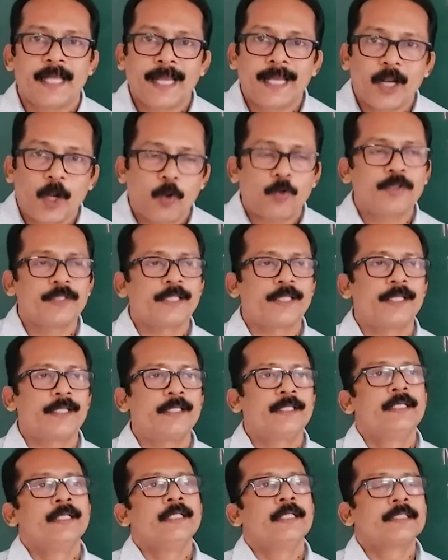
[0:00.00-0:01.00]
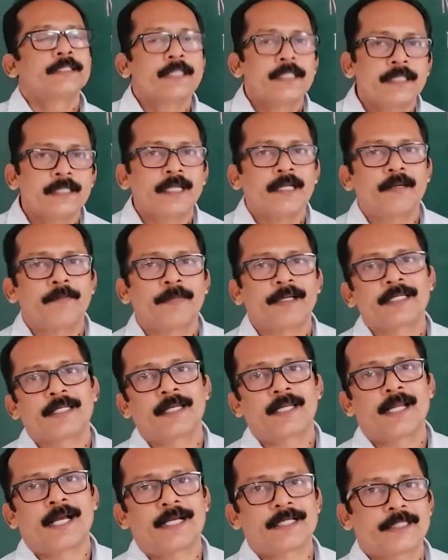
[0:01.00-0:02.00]
around the central
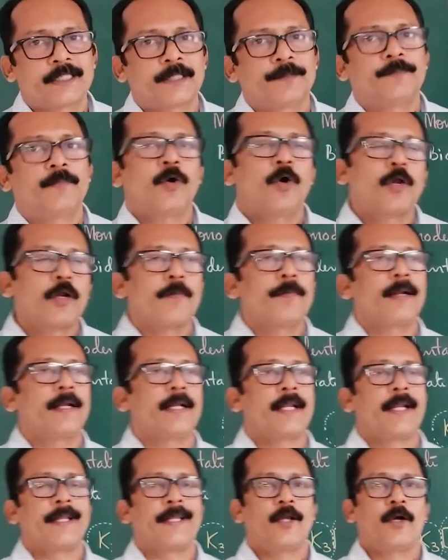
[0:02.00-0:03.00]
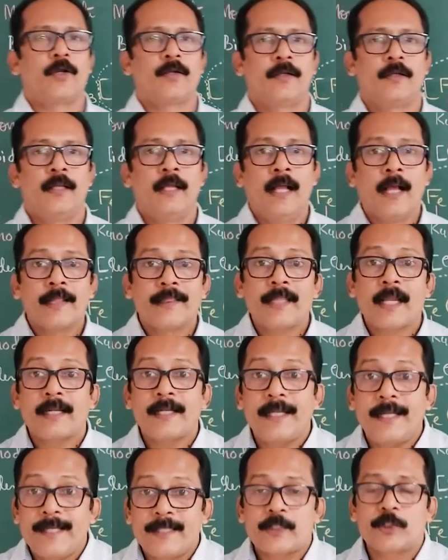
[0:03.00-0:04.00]
metal atom or metal ion that
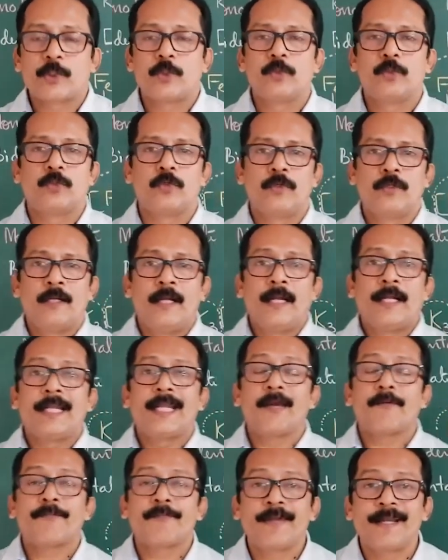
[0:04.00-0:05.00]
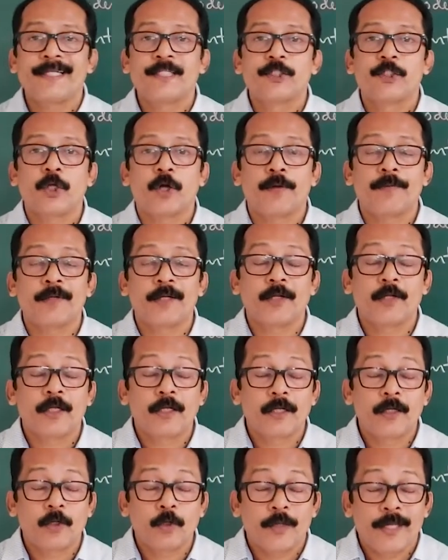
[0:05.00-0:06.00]
leads to definite
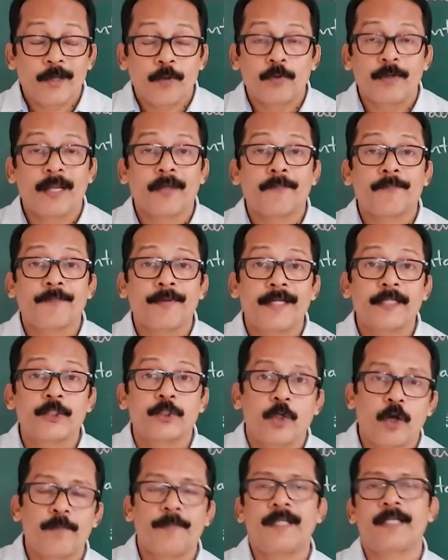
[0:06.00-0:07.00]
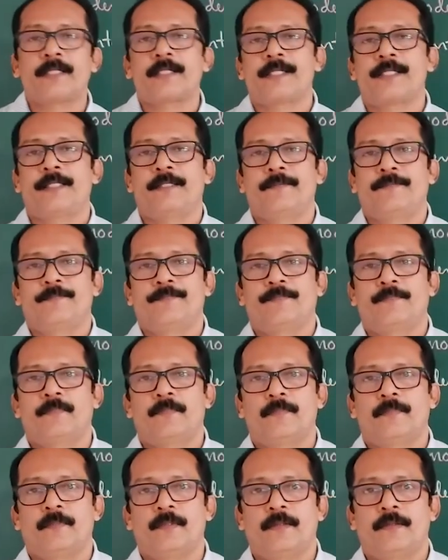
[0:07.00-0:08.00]
give definite geometry
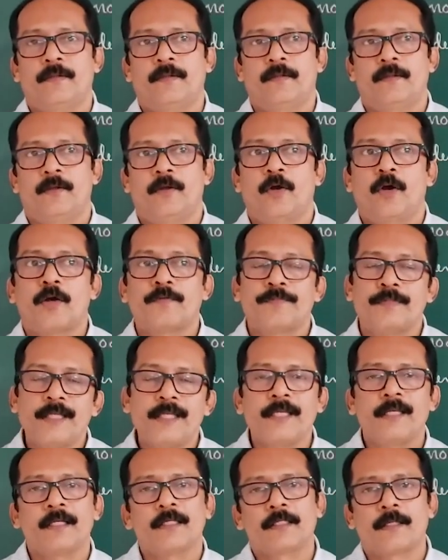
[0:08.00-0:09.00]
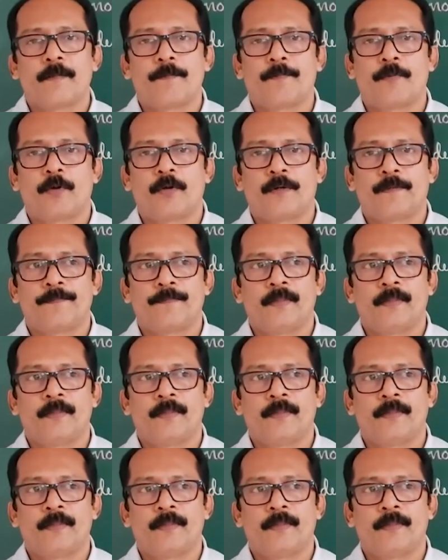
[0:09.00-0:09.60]
of the compound.